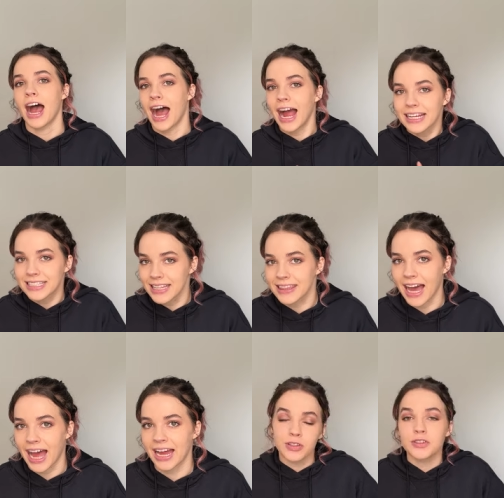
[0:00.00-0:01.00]
I did
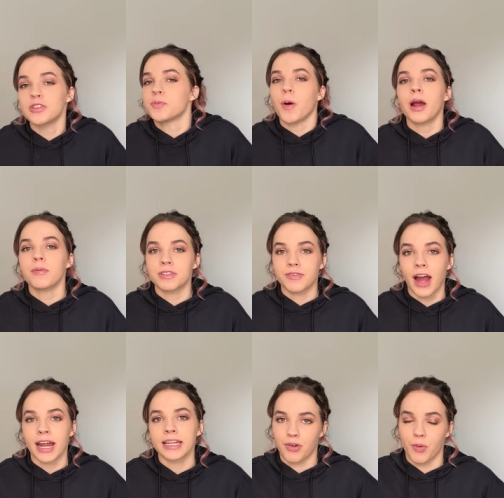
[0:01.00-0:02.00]
that. So sparring was
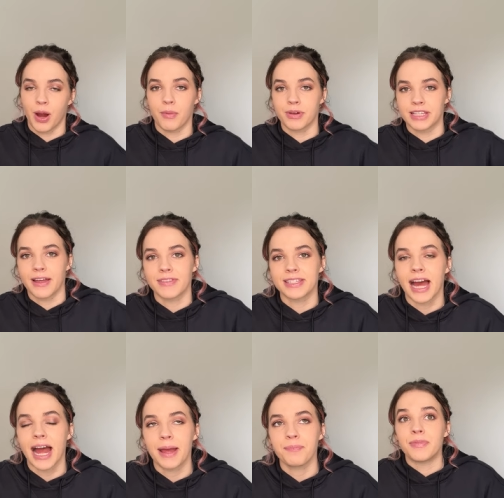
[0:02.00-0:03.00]
fine for where I was at the
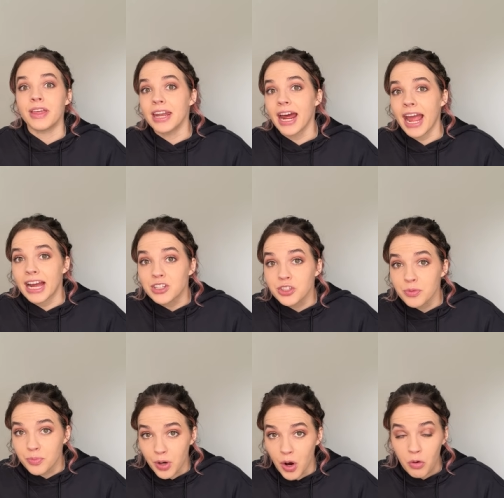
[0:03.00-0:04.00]
time. Then I actually
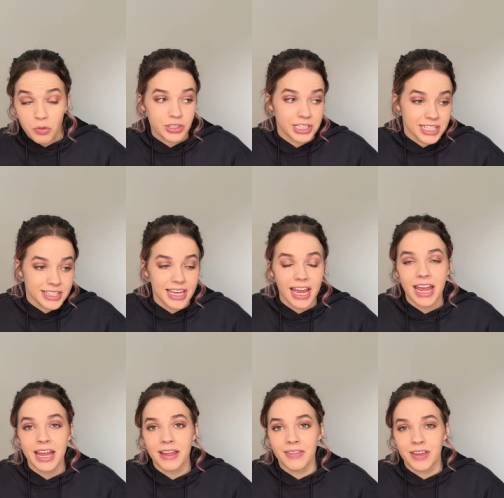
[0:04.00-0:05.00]
broke, which I did
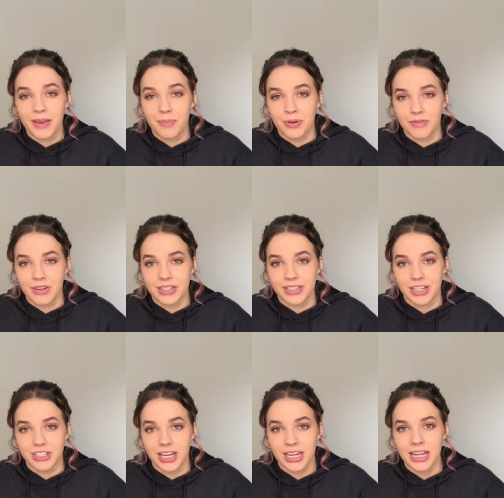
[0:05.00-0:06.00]
say in the previous
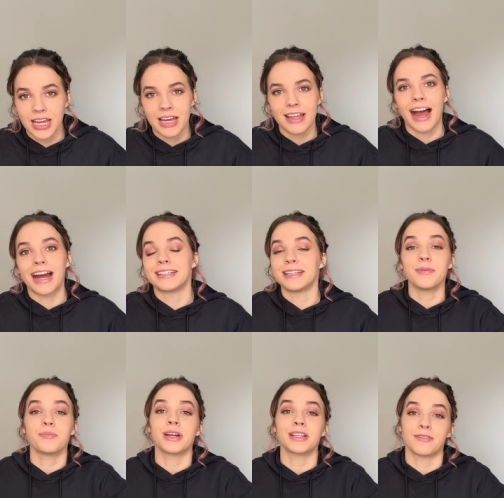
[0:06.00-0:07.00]
section. I didn't
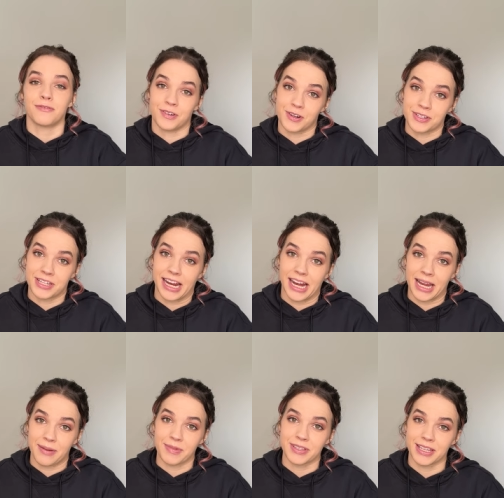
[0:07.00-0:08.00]
break the first
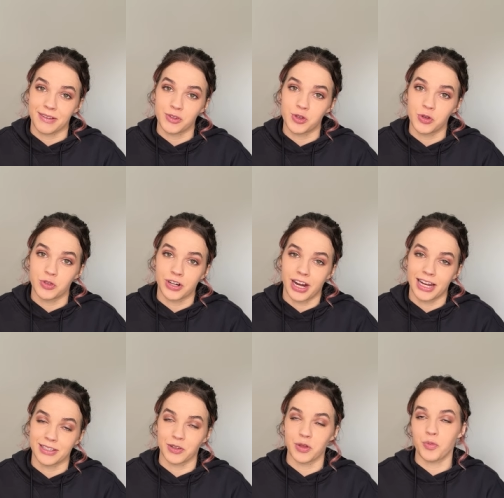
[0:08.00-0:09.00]
time because I gave you two
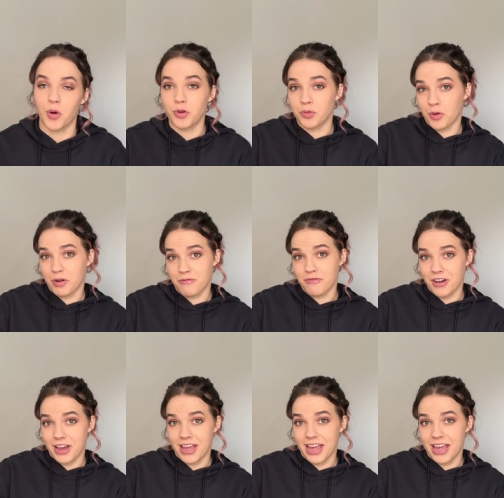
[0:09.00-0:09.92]
tries. I only broke with one foot.